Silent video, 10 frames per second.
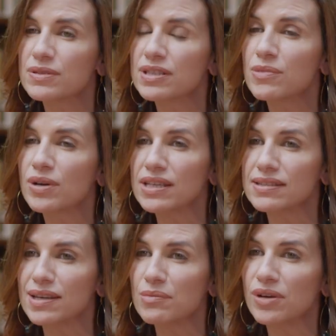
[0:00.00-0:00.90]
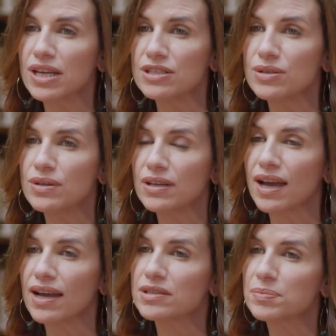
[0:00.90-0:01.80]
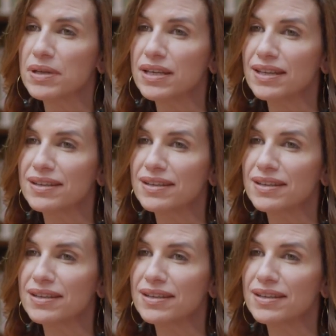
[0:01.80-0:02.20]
it's monkey see, monkey do. You can't be